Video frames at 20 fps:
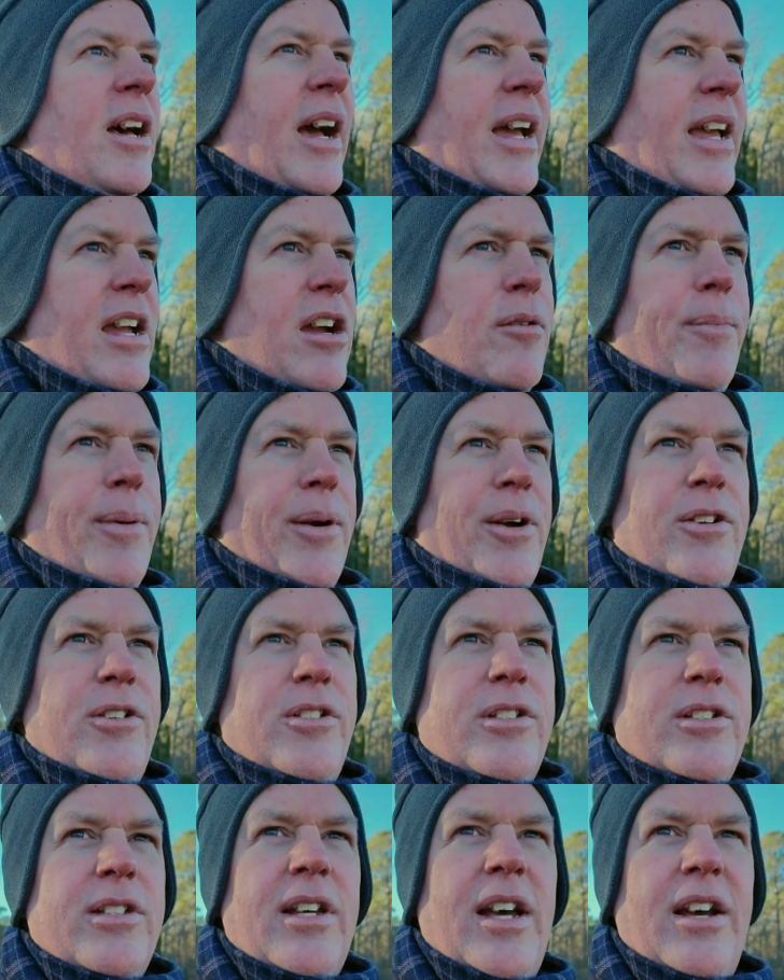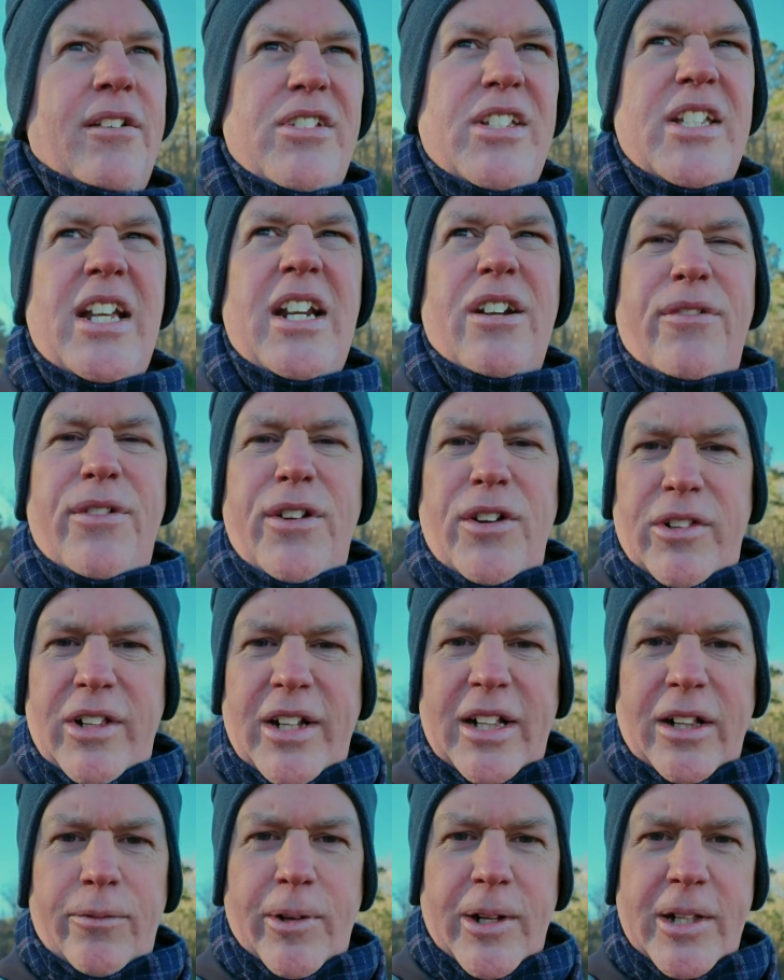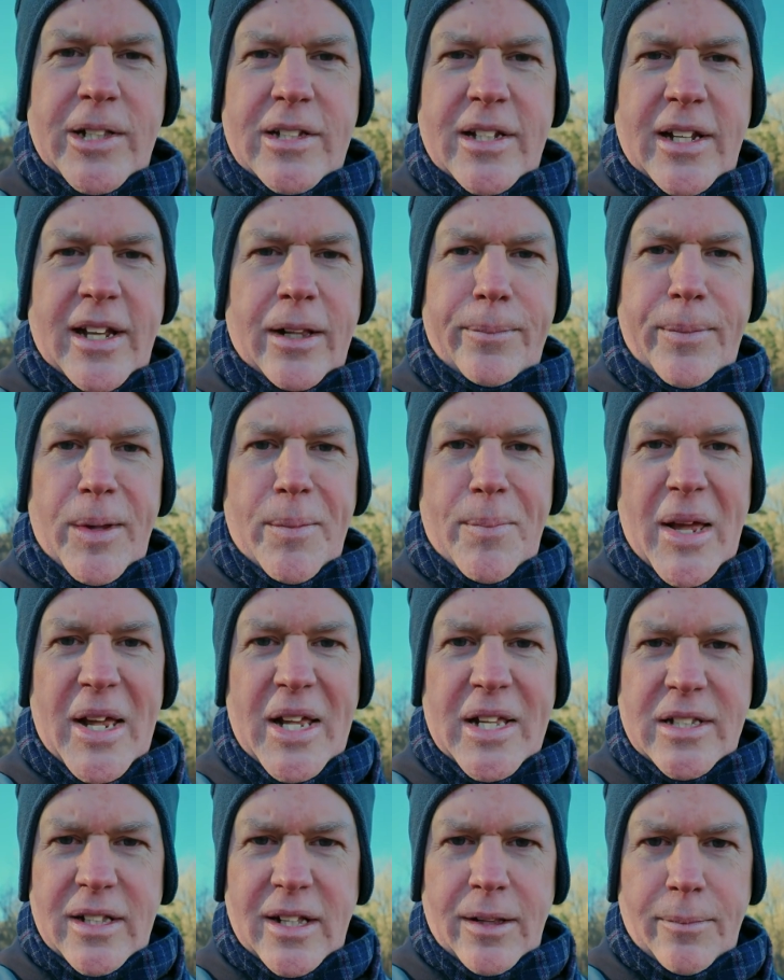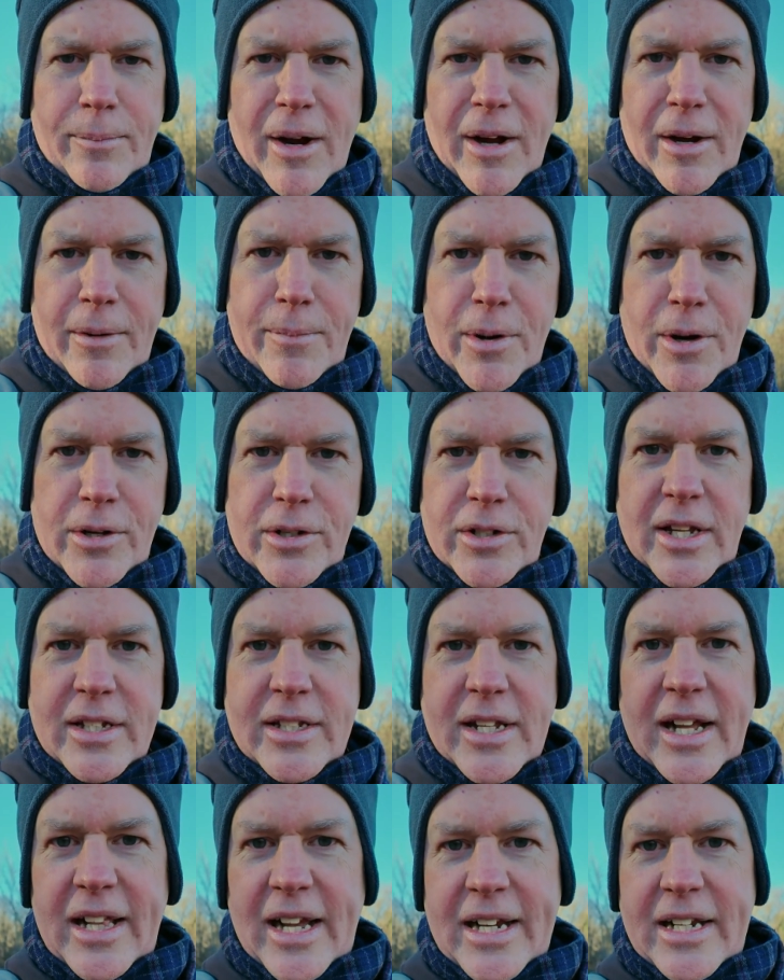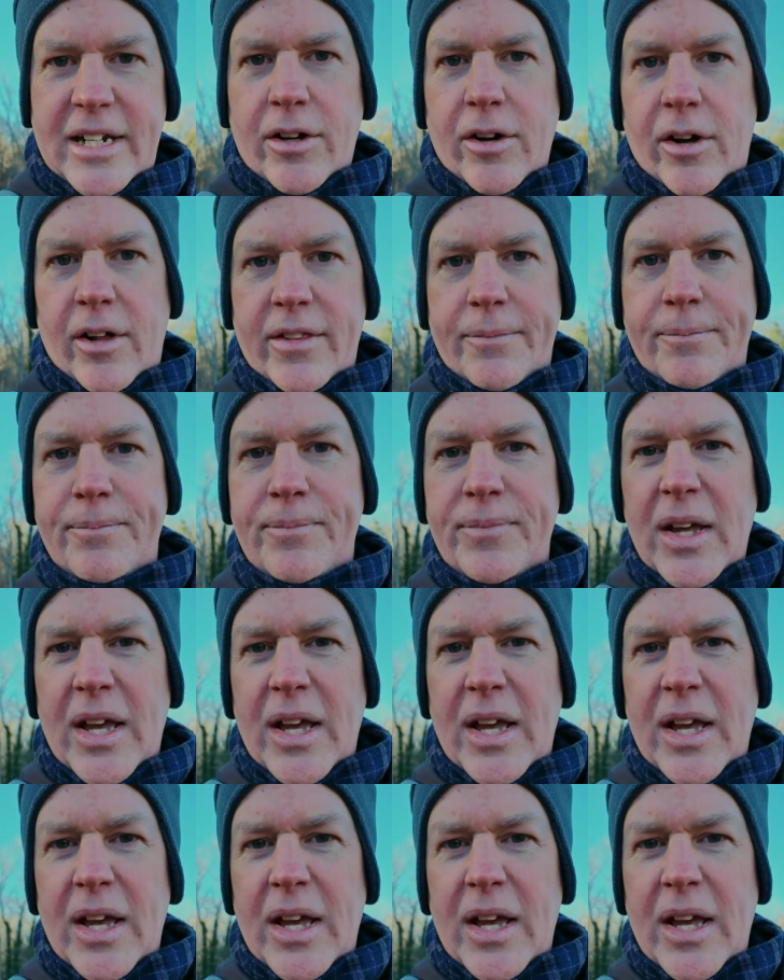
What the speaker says: I hear birds. I've seen a few little ones, LBBs, little brown birds, as I like to call them.